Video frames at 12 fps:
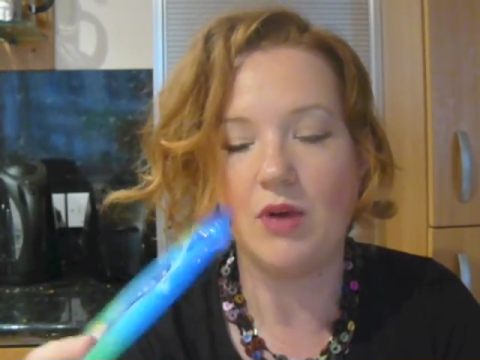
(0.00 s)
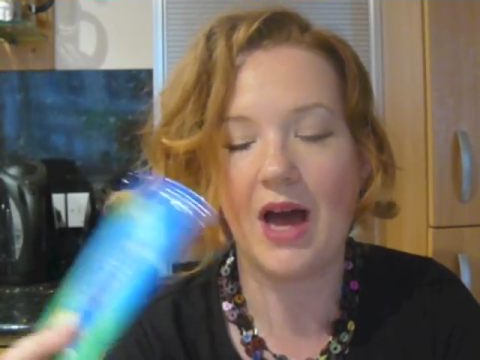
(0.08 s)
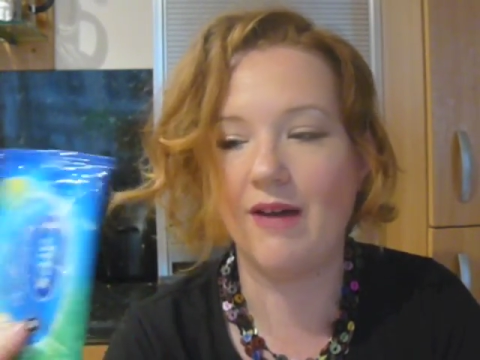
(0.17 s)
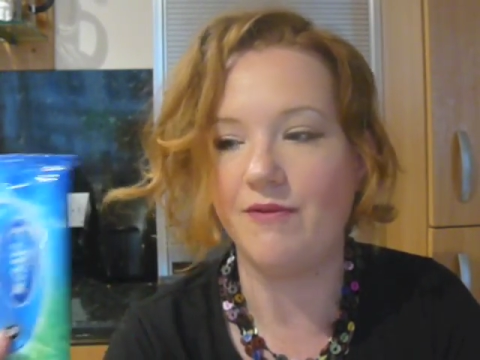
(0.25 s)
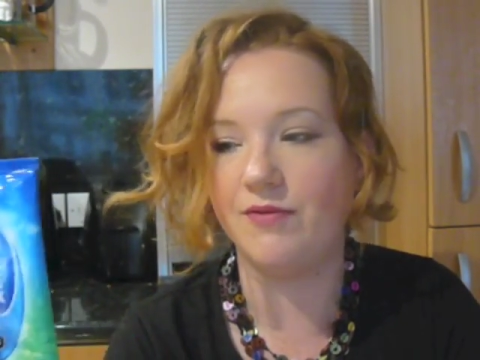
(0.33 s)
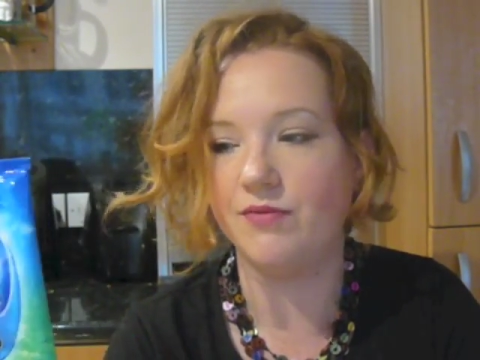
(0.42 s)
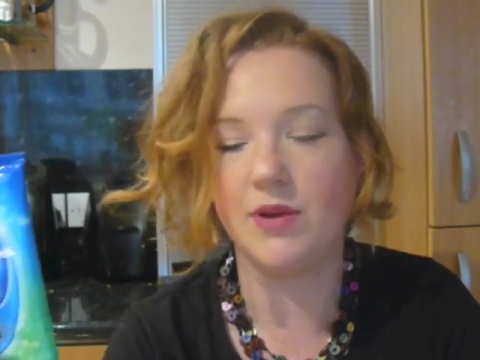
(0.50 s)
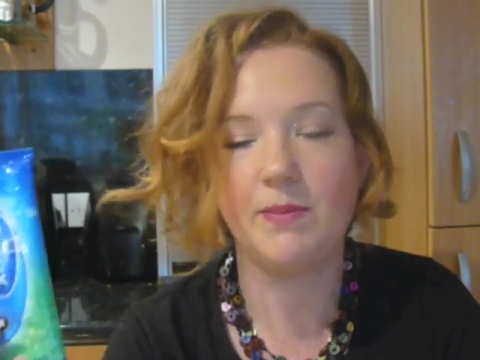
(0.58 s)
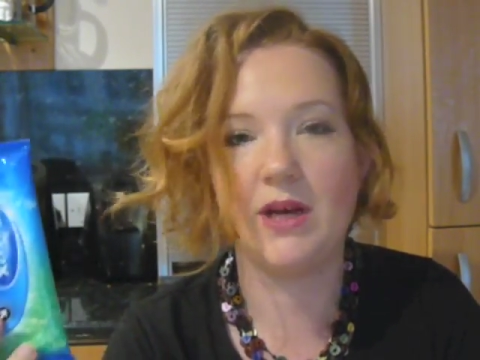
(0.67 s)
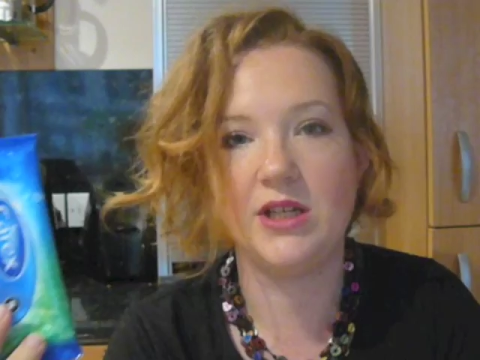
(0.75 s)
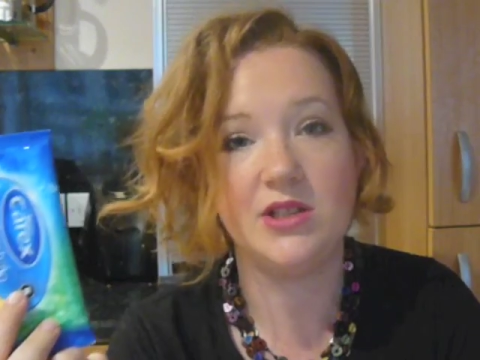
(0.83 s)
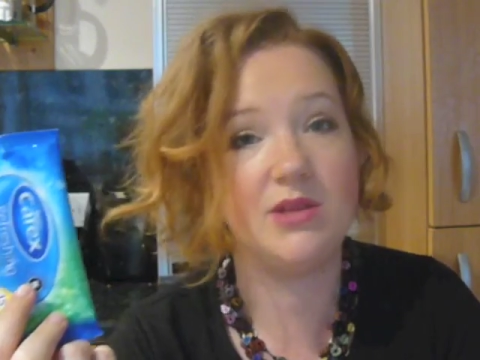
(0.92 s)
have
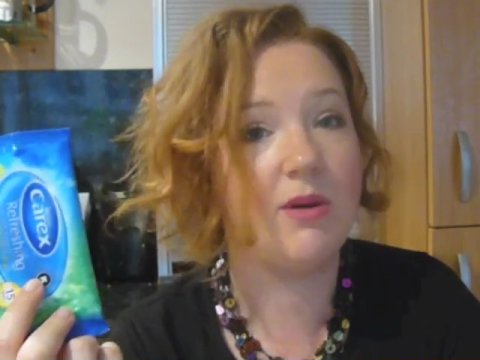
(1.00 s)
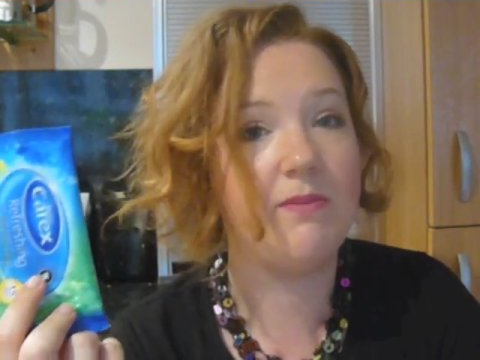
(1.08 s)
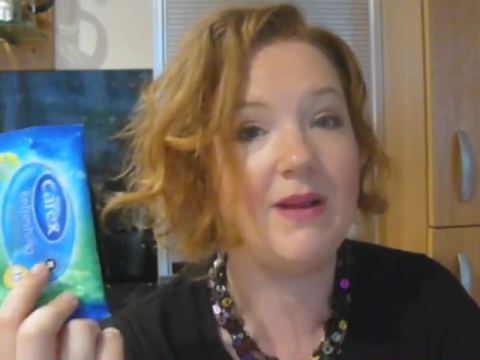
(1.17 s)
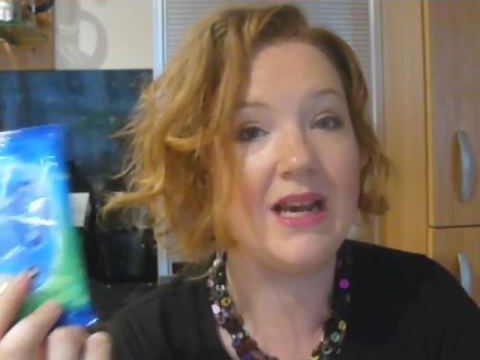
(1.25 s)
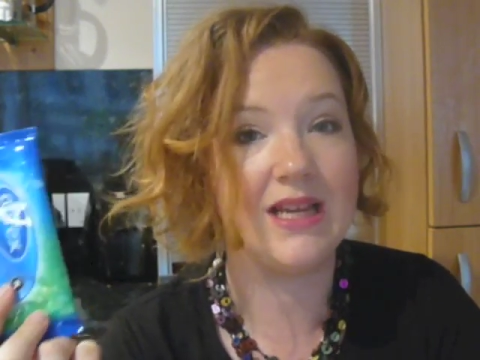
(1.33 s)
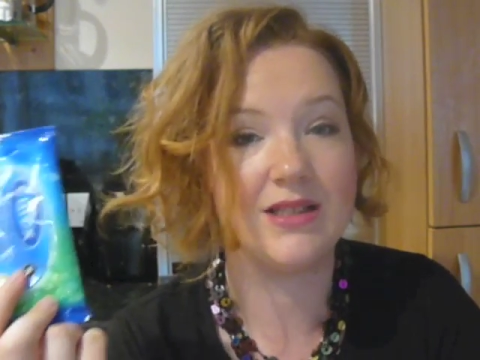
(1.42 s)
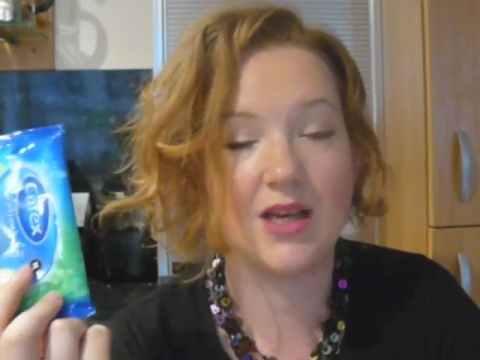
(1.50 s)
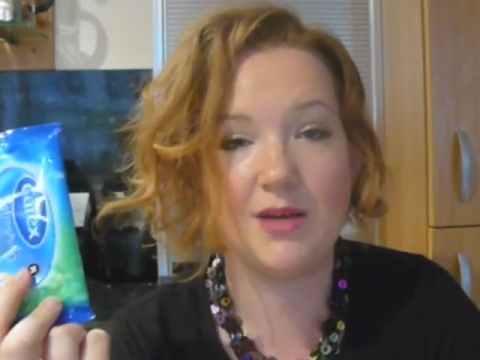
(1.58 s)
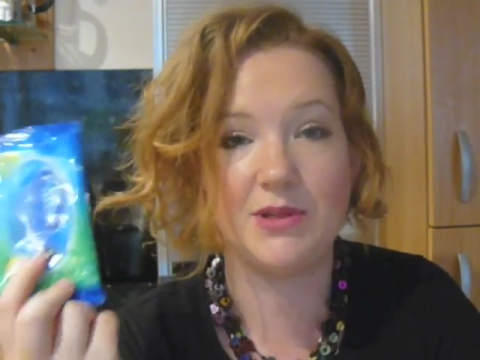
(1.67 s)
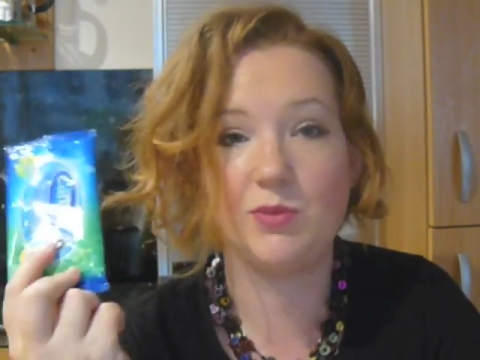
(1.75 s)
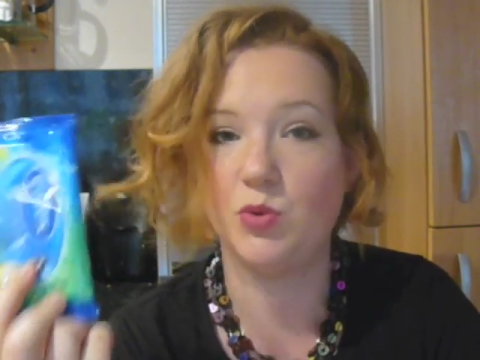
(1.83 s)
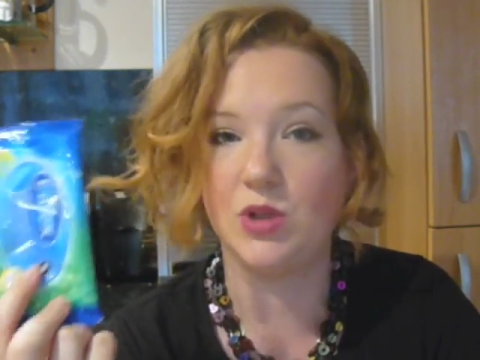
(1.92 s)
repurchased them a billion
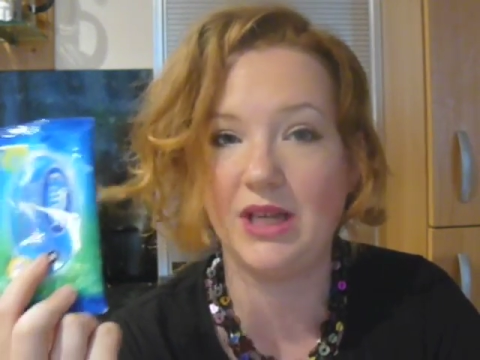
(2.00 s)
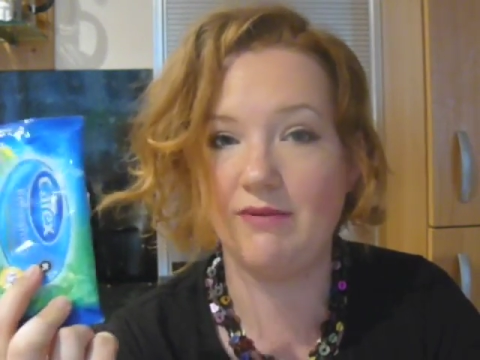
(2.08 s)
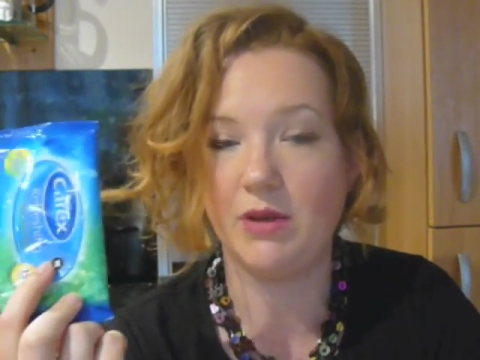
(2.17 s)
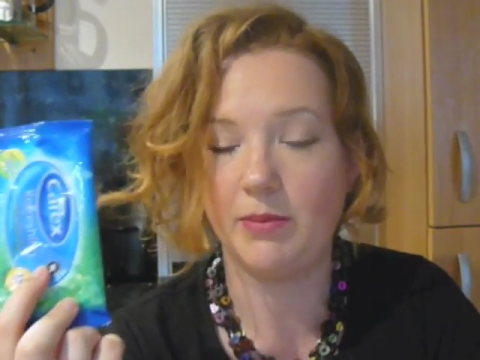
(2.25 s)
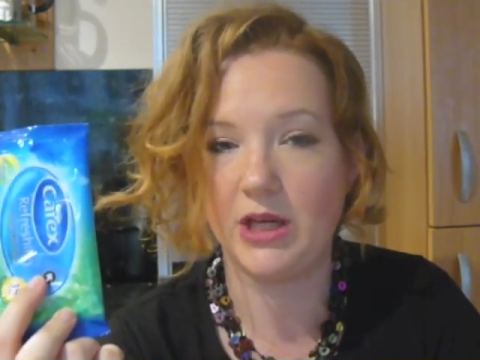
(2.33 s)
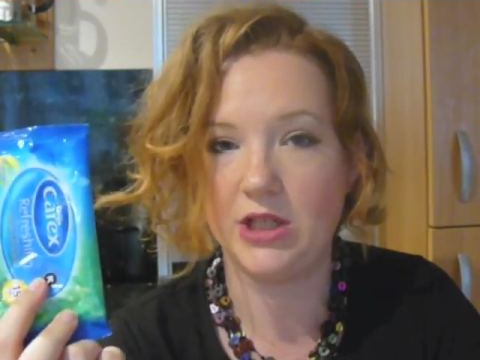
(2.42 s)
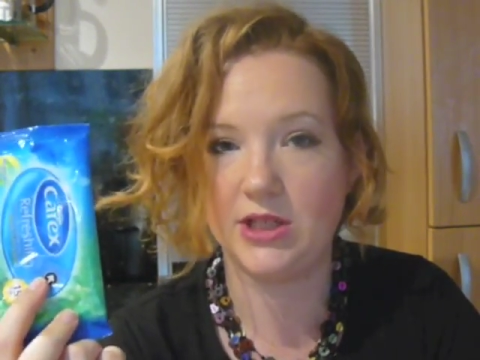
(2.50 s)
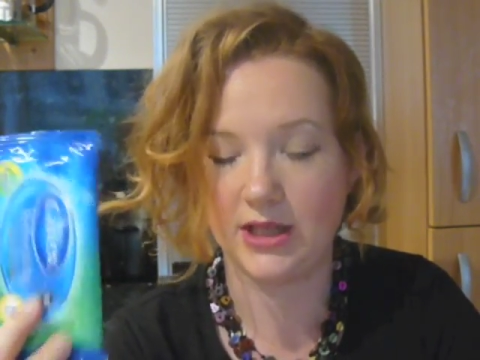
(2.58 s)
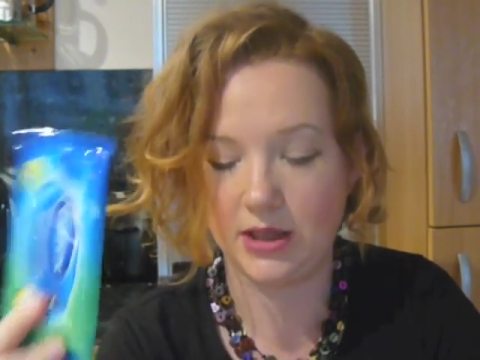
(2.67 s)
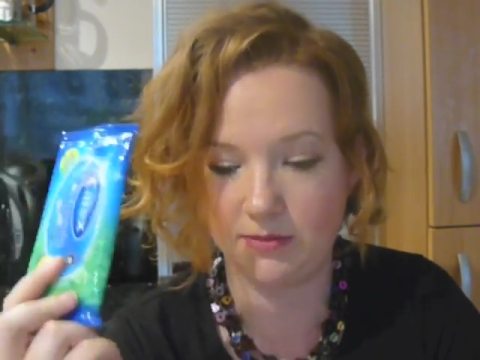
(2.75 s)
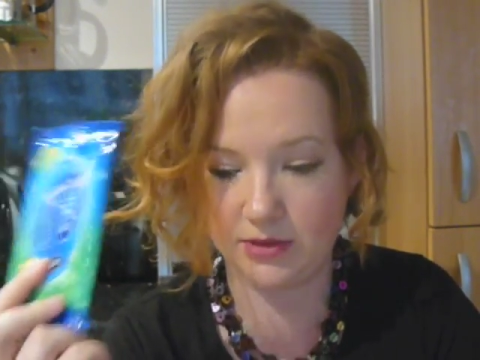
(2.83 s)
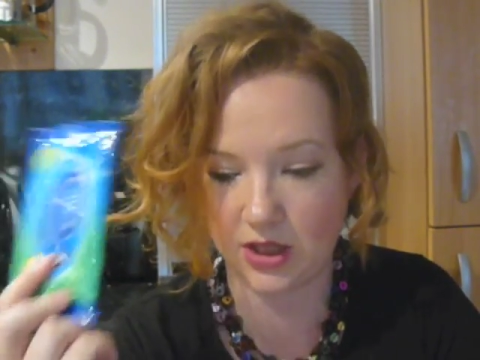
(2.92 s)
times and will keep repurchasing
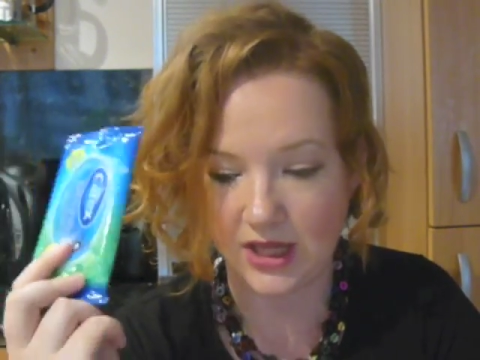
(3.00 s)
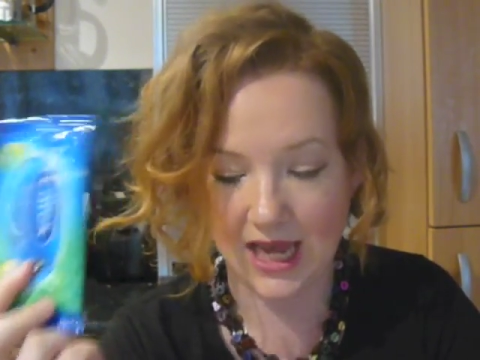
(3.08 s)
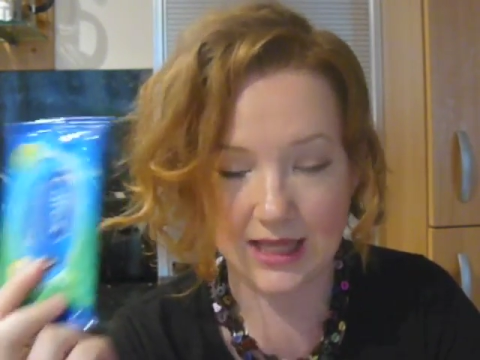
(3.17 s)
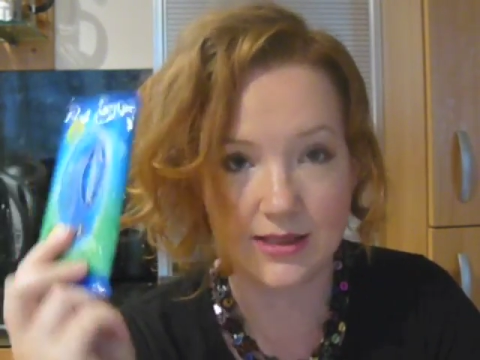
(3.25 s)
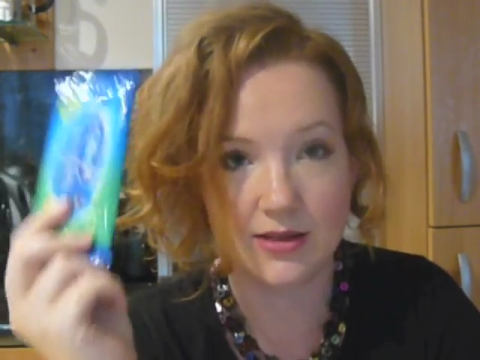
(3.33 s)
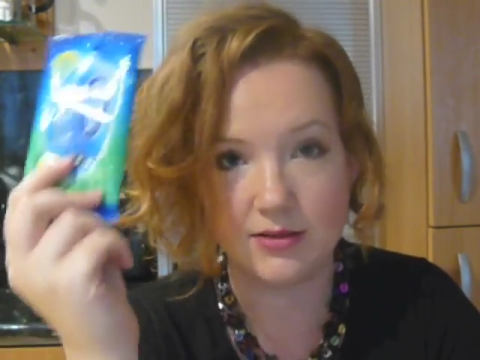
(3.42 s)
them. So yes.